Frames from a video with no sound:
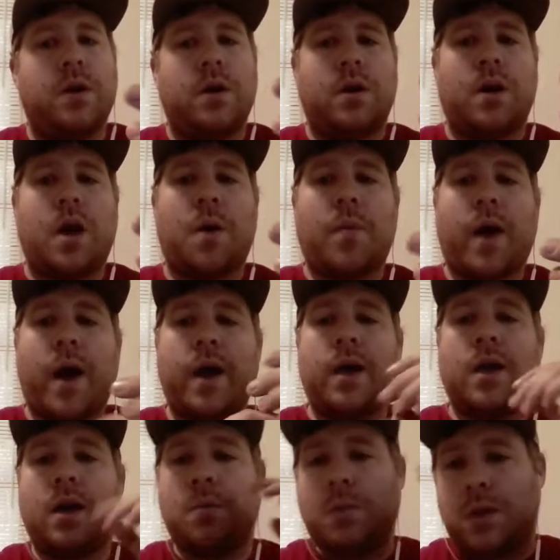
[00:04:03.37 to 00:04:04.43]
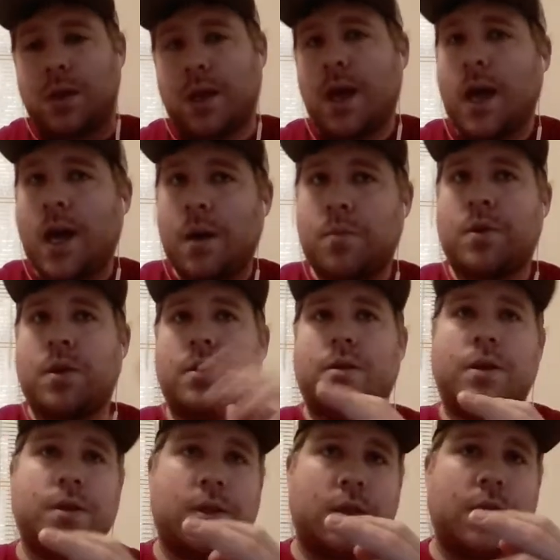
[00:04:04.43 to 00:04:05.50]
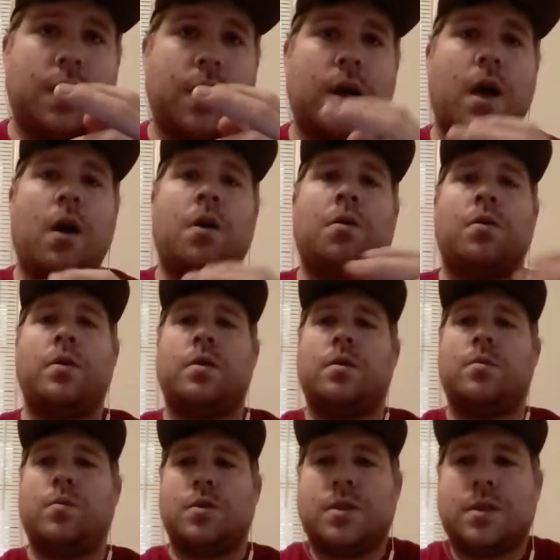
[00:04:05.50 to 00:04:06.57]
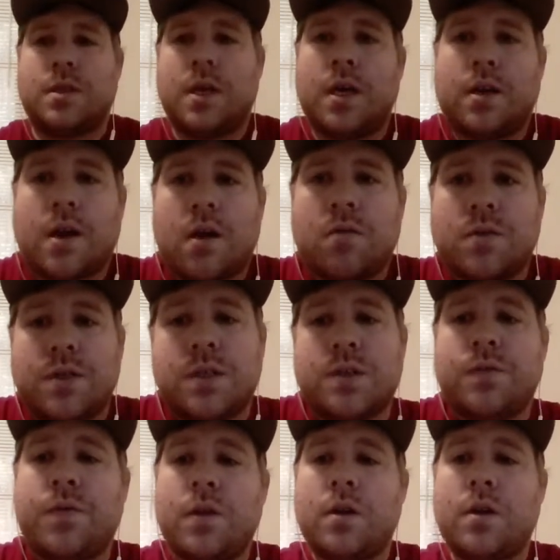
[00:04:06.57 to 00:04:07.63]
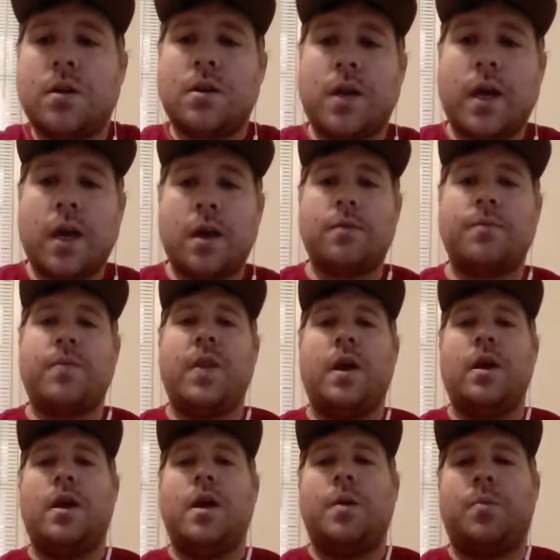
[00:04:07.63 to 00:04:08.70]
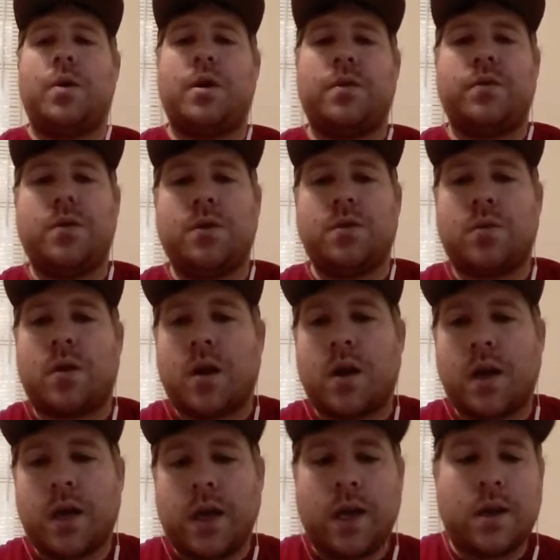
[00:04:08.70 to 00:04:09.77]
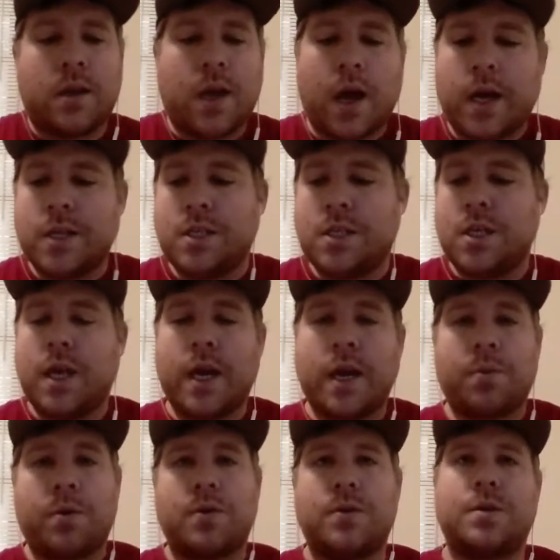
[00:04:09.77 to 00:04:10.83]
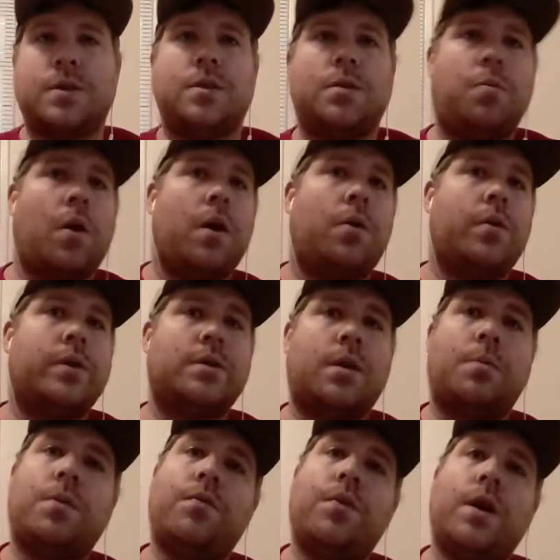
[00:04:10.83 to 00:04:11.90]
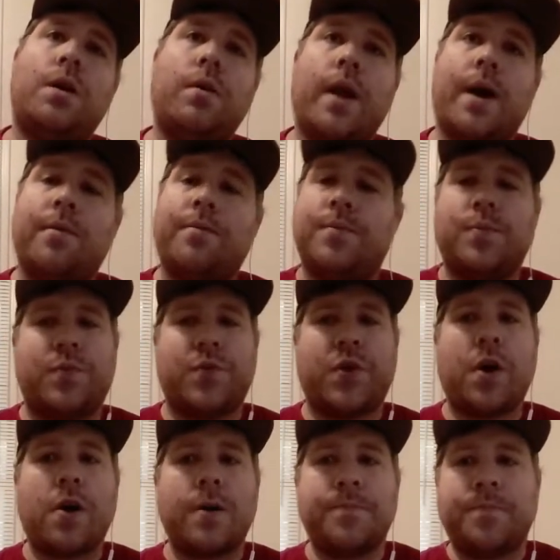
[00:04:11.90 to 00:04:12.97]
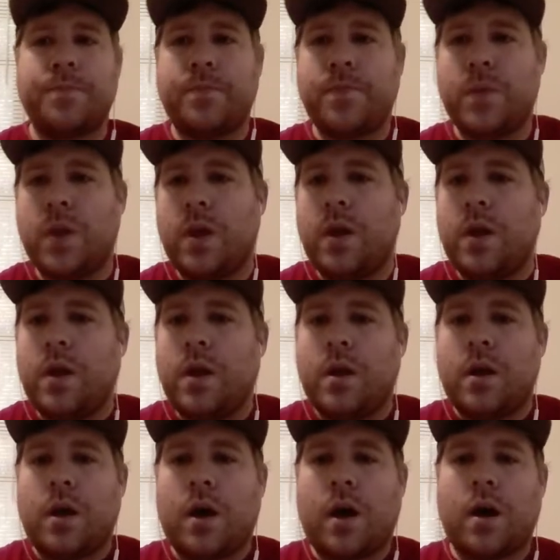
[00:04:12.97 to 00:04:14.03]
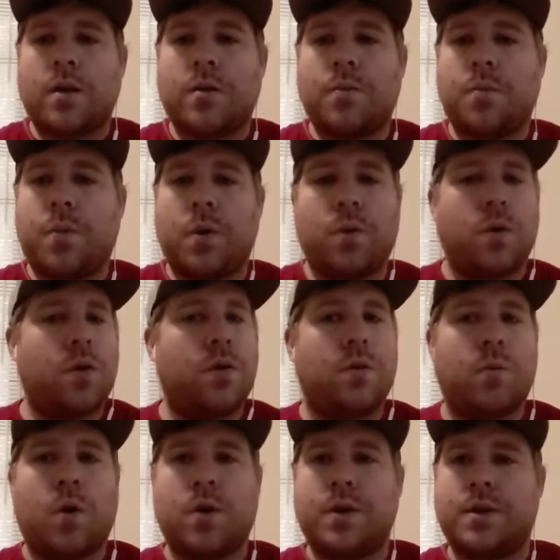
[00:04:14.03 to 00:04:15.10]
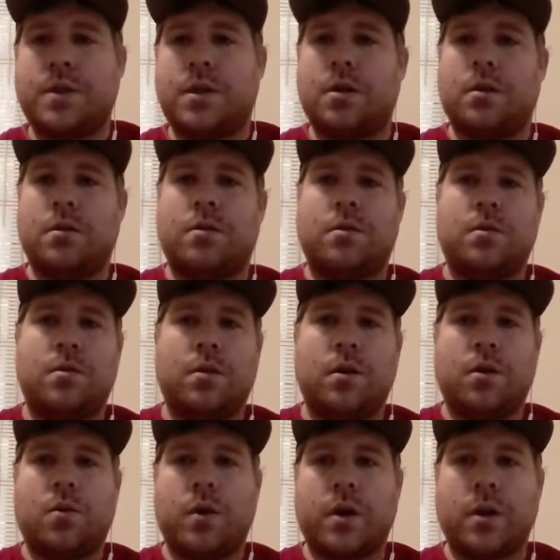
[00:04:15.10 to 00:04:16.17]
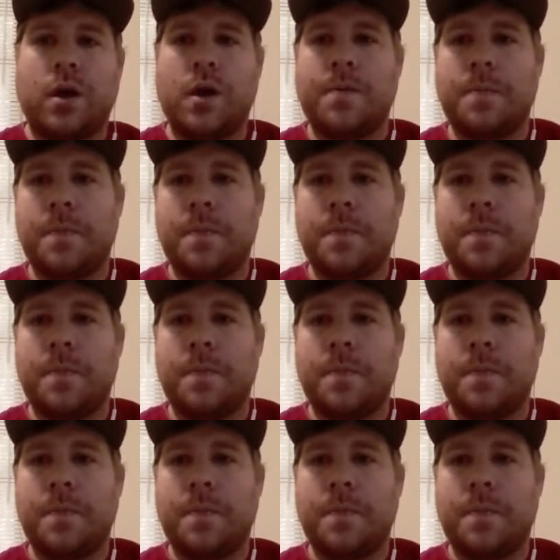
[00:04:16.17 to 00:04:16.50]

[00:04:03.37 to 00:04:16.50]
I am in the camp that there is a genetic algorithm. Once again, conversation for another day. But if you are a anti-GA person, you probably want to stop the video now. Sorry. But we'll go into more of this here quickly.